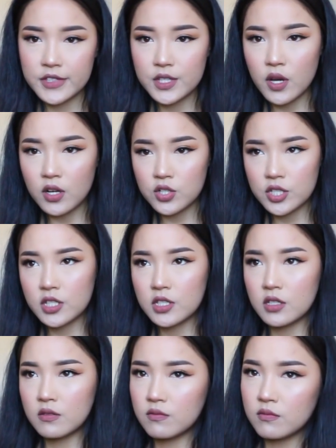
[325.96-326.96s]
so I'll
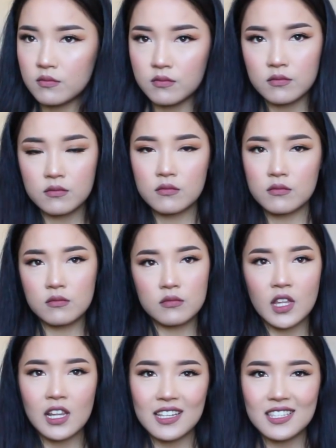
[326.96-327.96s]
just
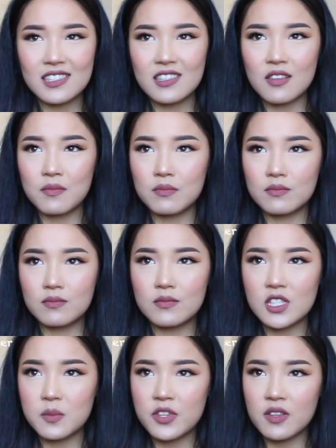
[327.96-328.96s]
list them
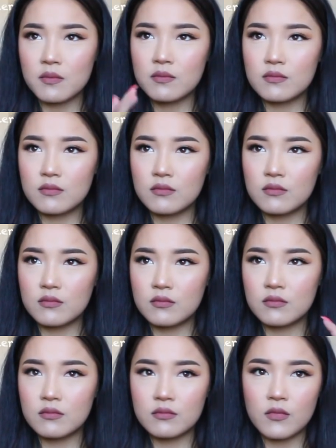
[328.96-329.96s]
some of them
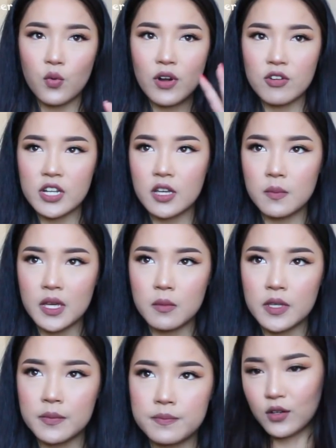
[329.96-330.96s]
around here
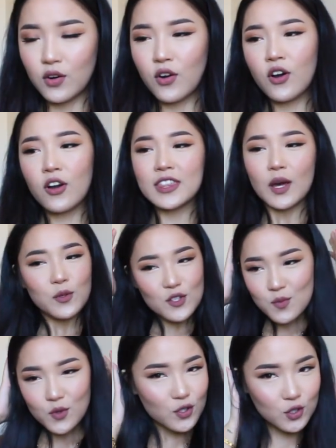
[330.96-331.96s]
maybe god that was
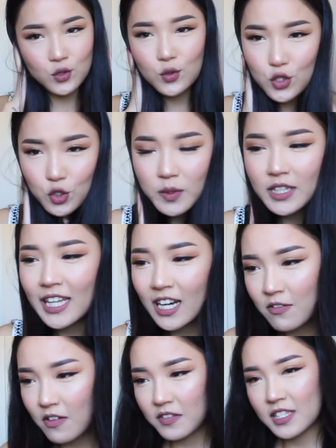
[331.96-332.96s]
the most youtubey
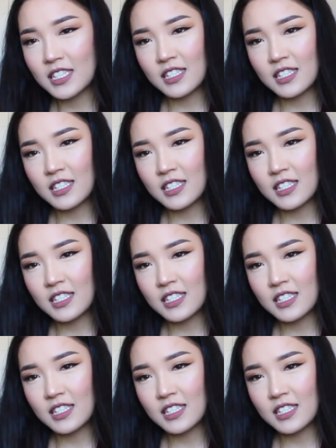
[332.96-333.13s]
thing I've ever